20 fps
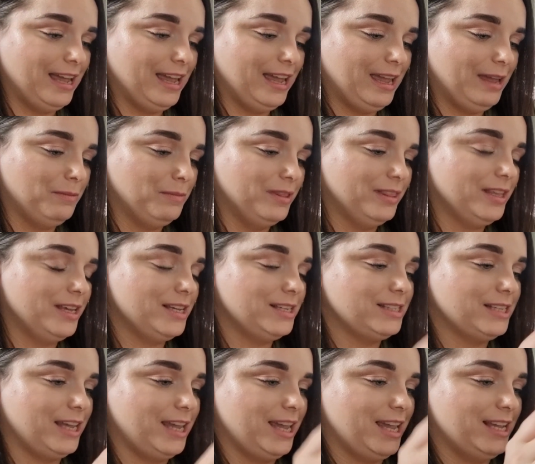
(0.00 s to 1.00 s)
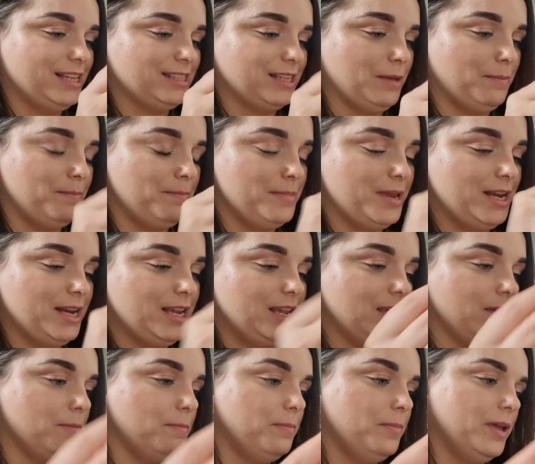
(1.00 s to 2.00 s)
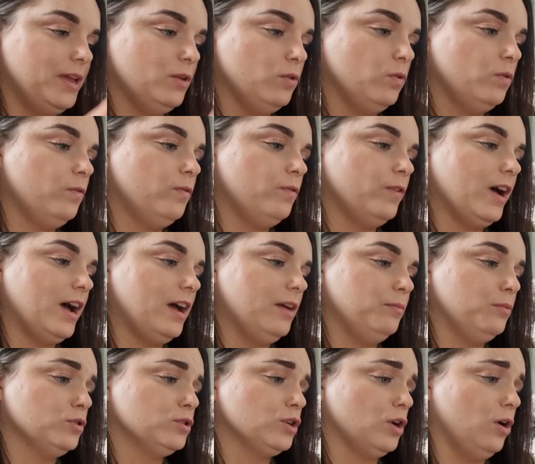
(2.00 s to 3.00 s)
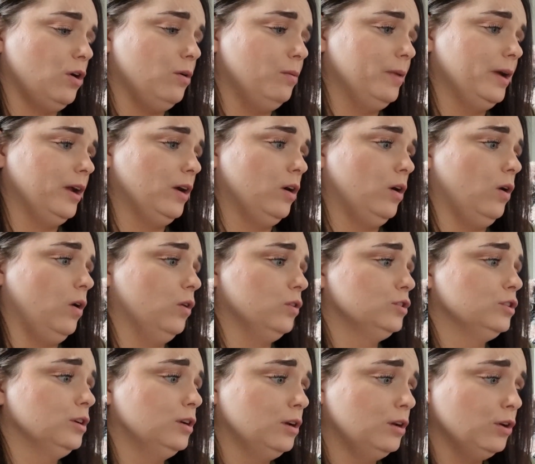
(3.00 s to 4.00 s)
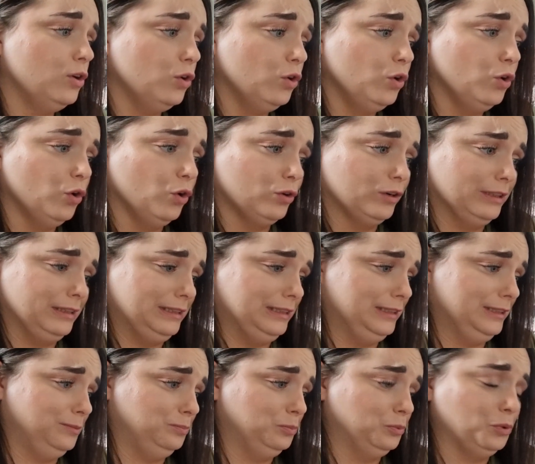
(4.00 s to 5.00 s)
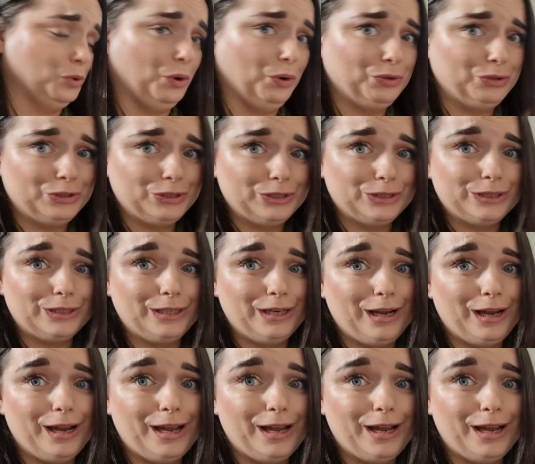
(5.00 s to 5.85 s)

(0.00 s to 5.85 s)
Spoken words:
This is a mini BO5 brush. Oh my god, look at this brush.